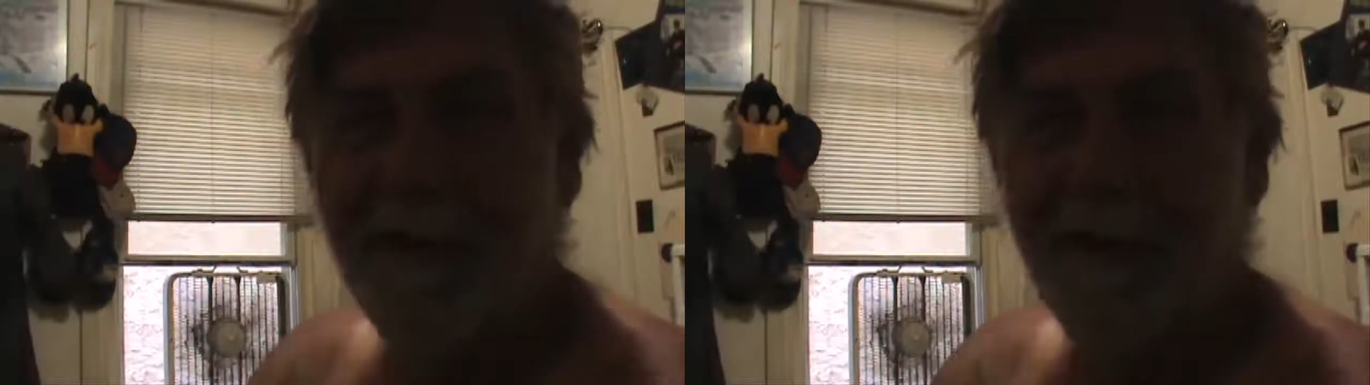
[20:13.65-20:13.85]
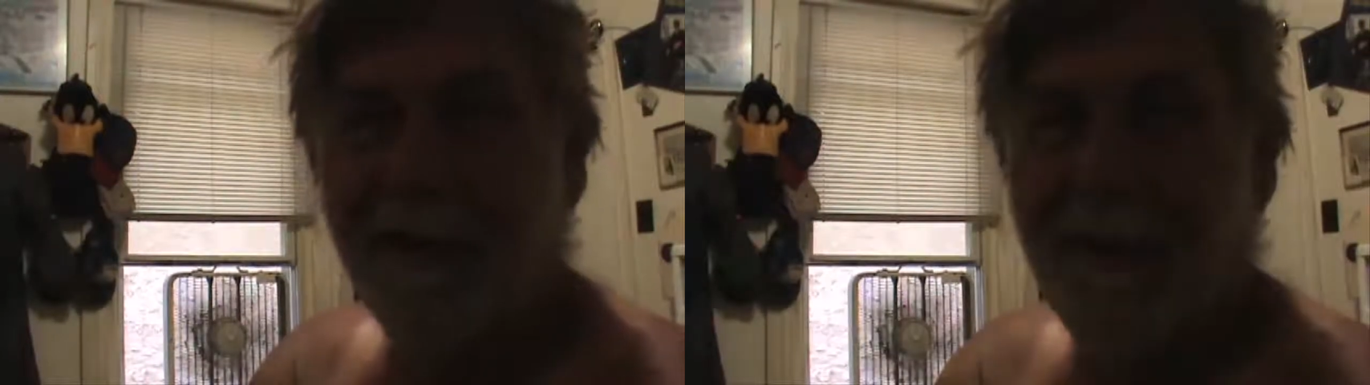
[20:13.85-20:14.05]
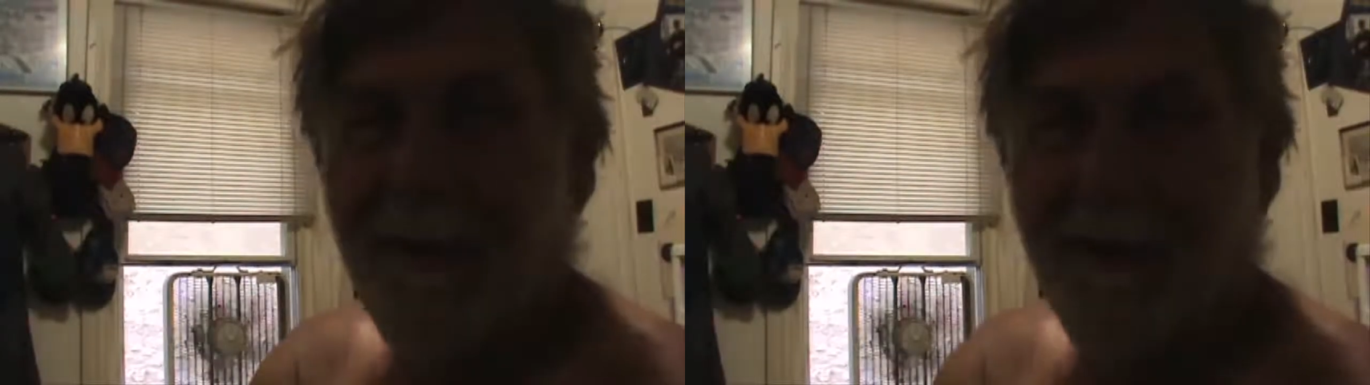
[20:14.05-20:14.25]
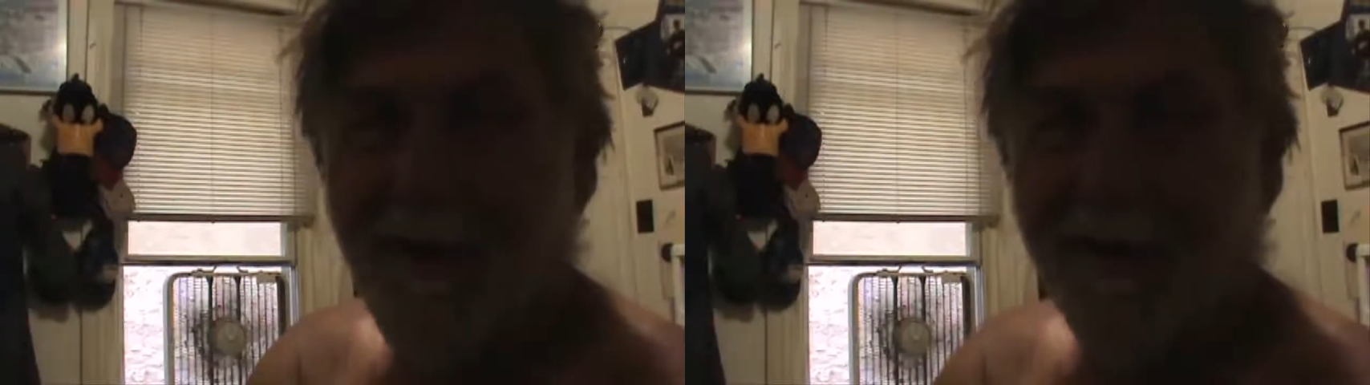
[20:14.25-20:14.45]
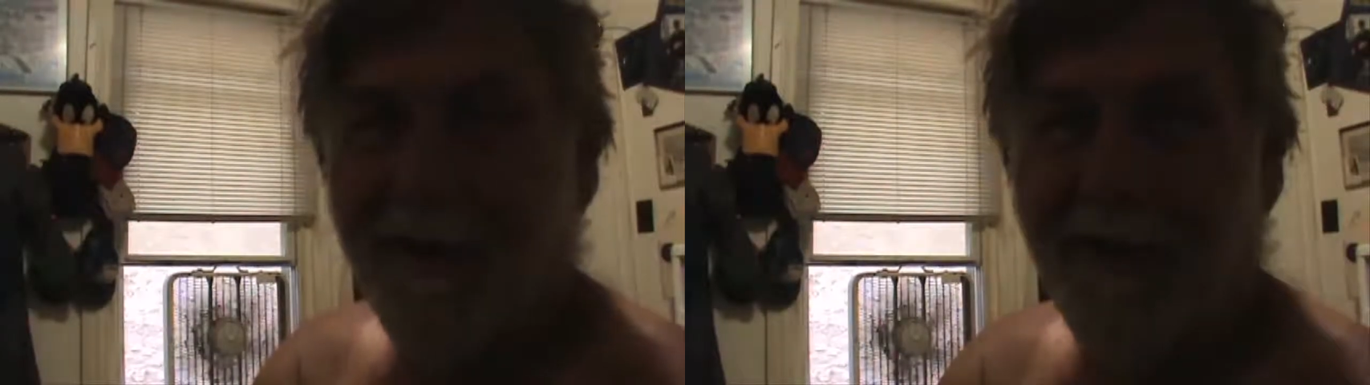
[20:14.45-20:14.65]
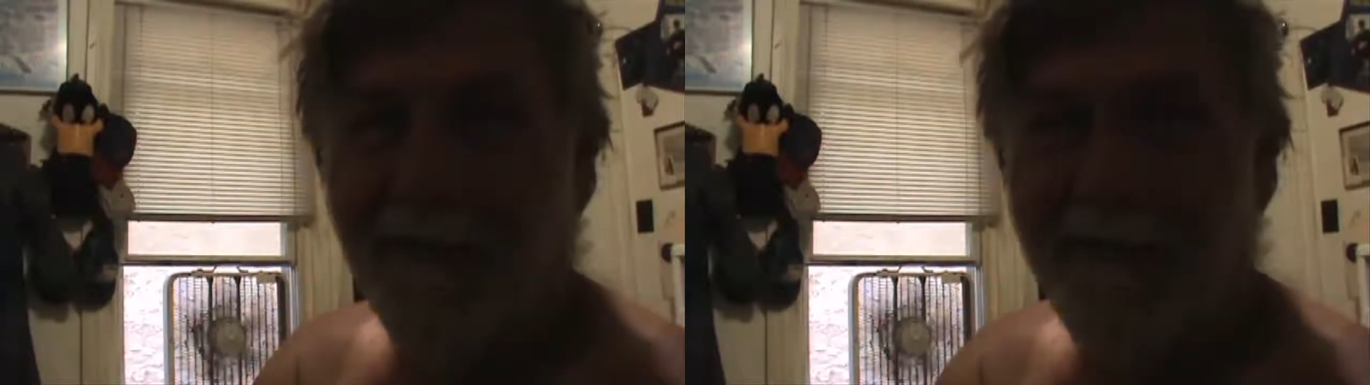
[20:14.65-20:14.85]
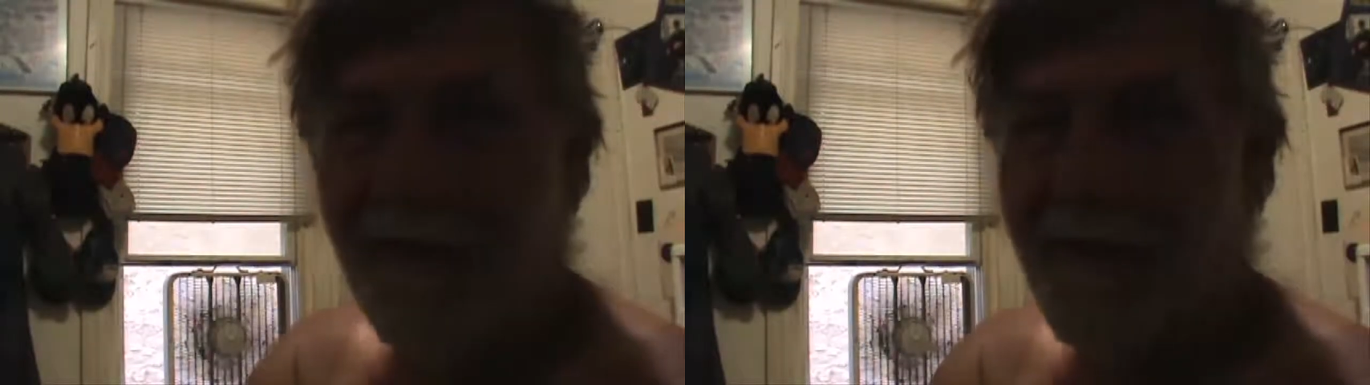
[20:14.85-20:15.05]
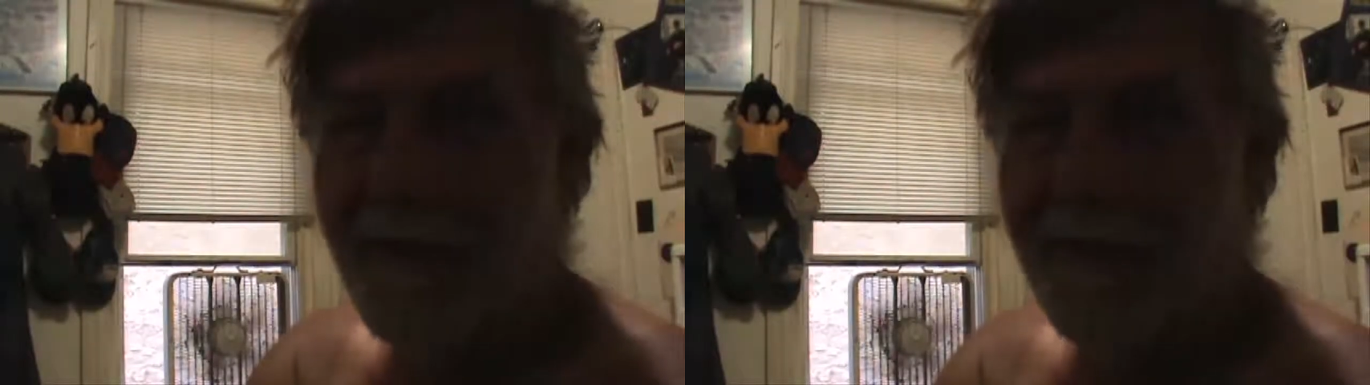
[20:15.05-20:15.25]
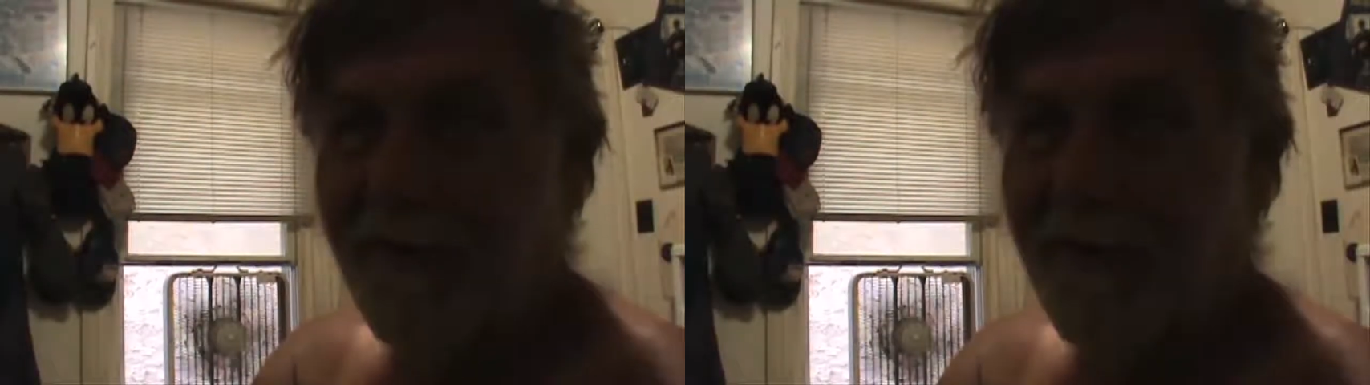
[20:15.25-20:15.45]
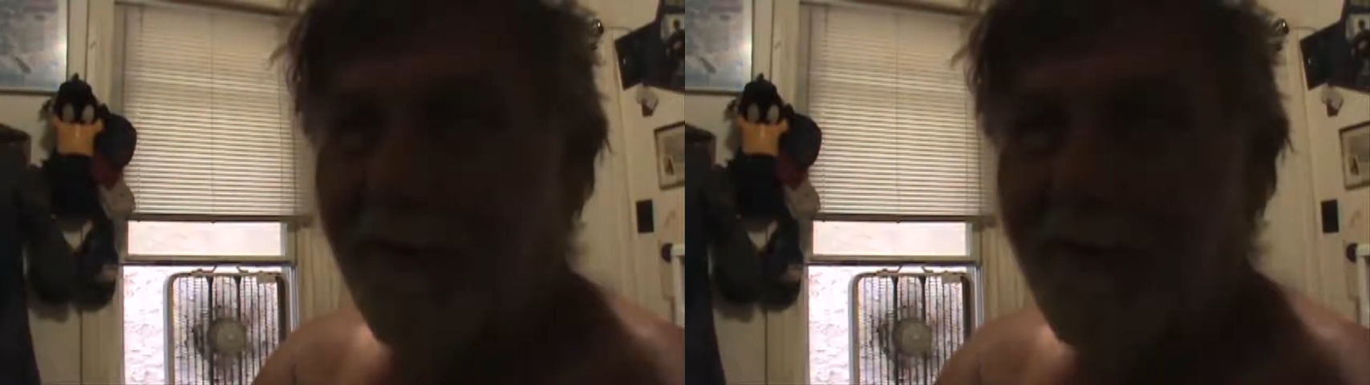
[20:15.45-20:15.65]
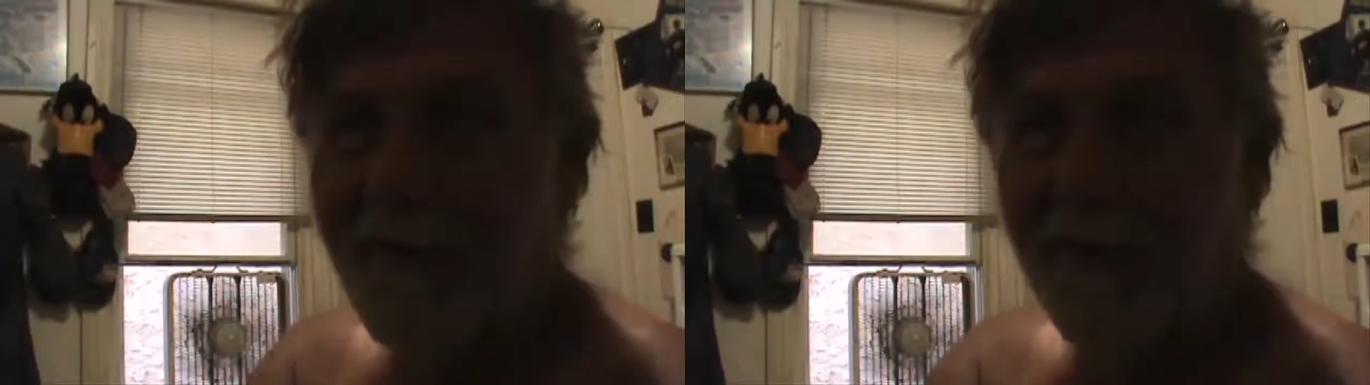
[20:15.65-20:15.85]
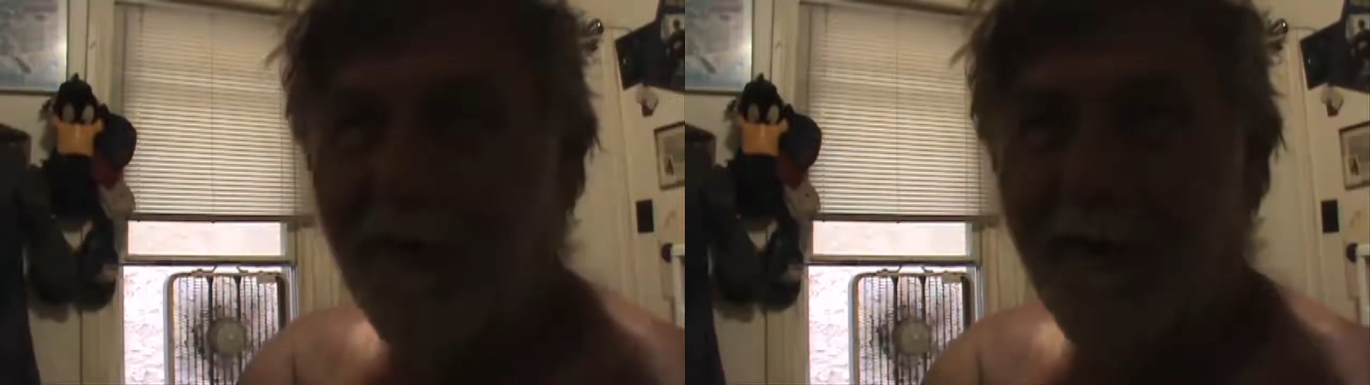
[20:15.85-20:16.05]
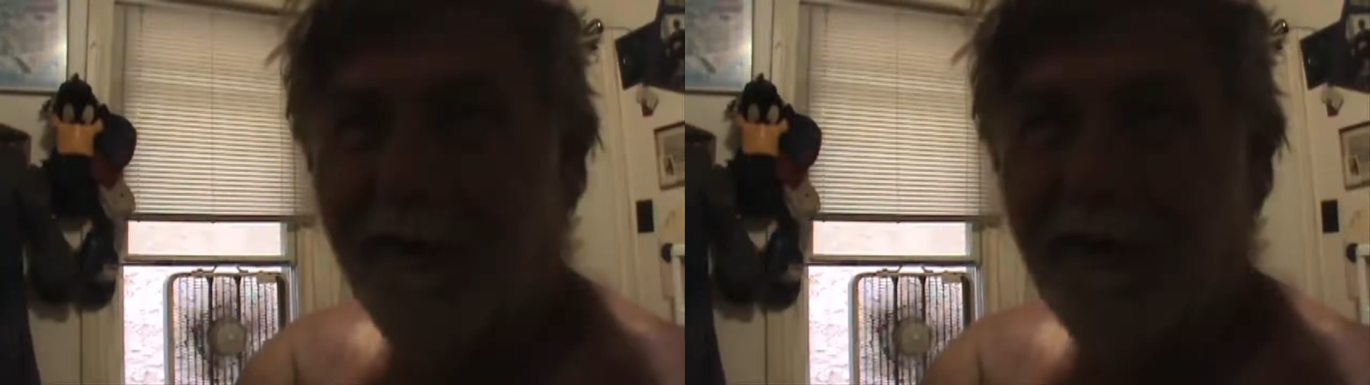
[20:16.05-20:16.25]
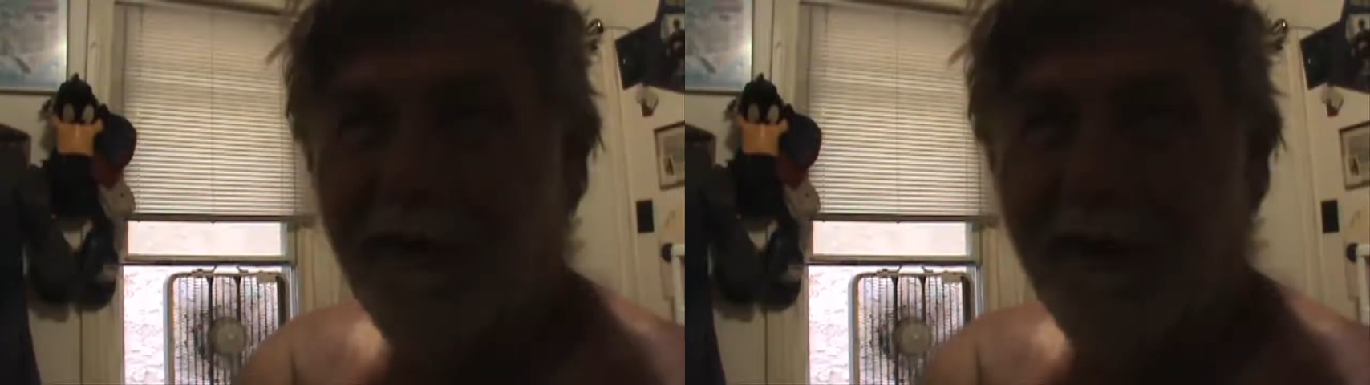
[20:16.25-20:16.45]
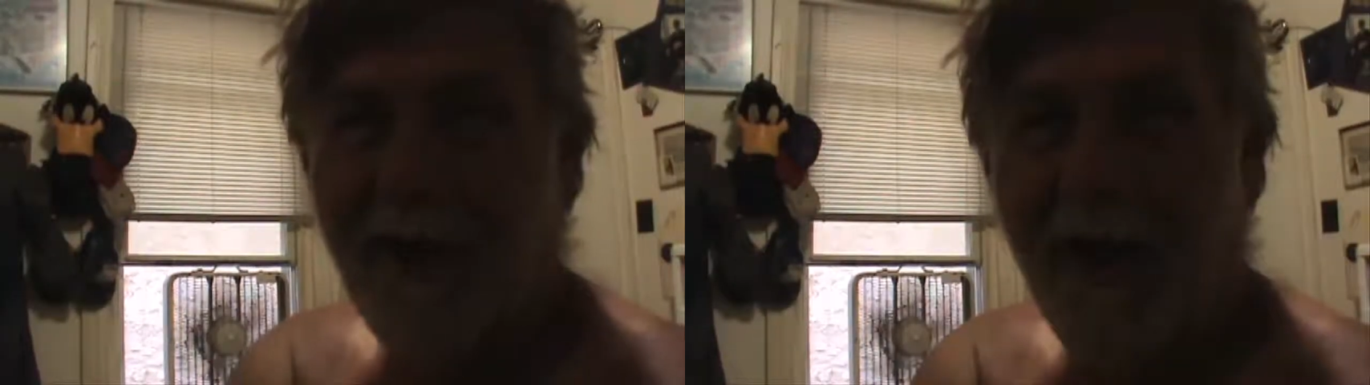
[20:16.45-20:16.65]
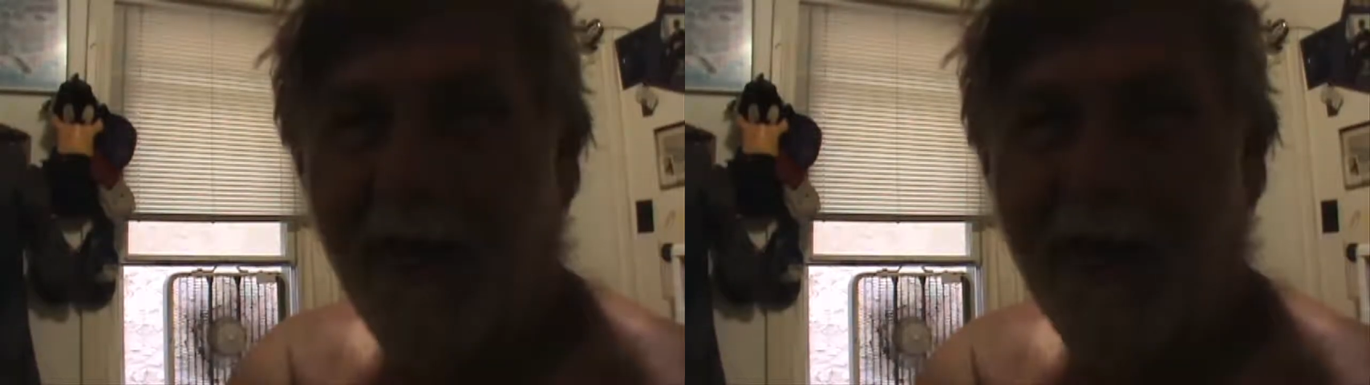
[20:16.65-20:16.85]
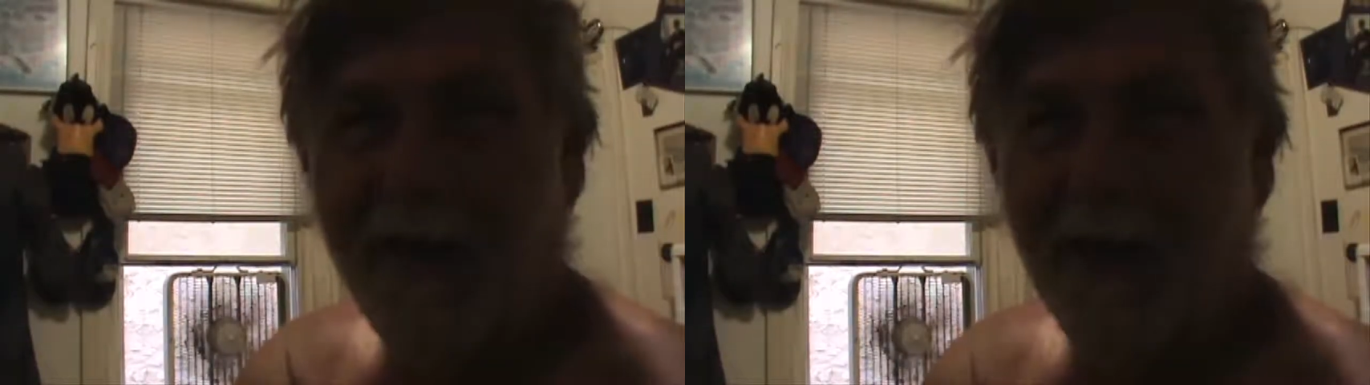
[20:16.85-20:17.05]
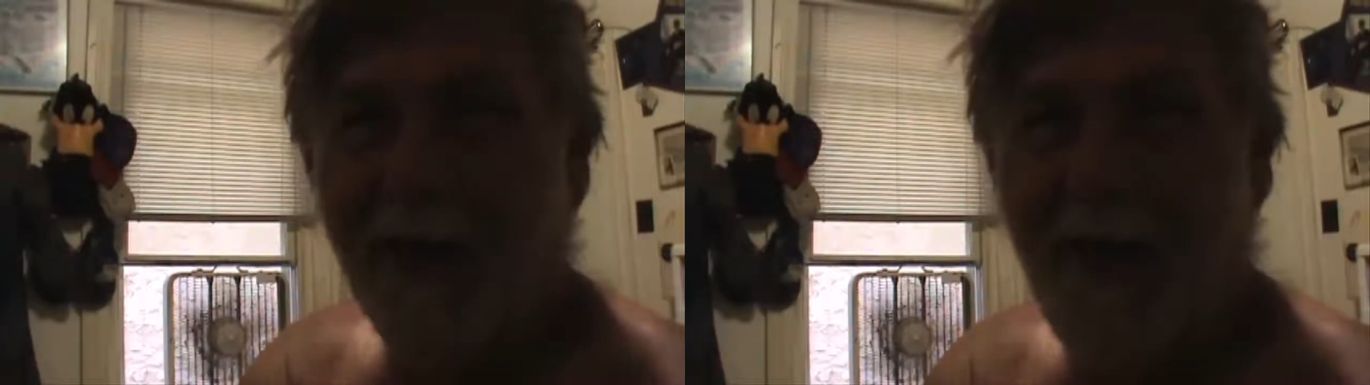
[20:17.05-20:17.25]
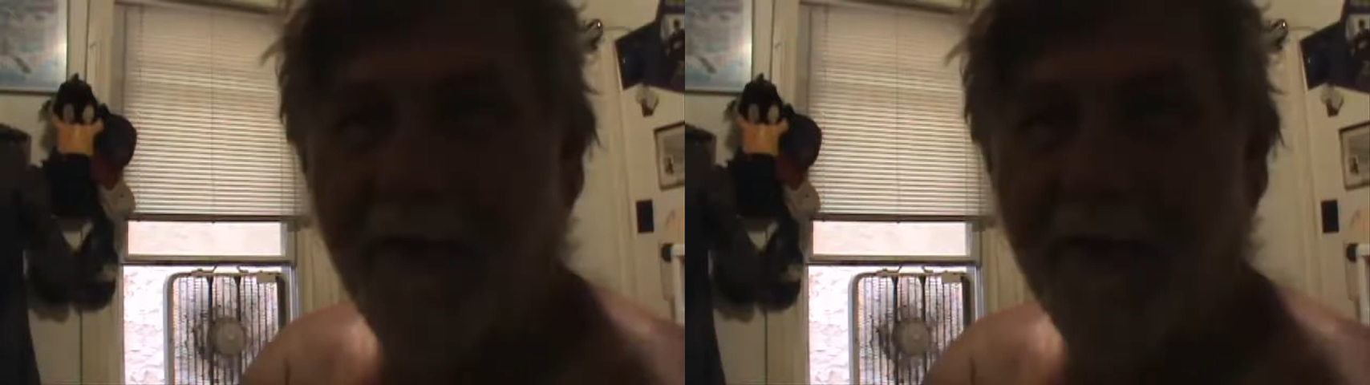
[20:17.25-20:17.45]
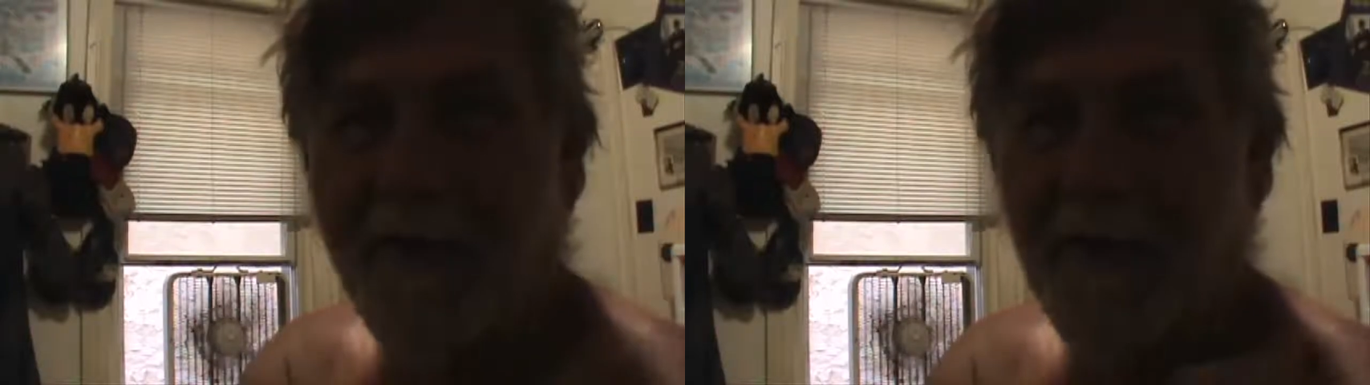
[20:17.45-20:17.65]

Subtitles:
Nobody's mouth can be seen.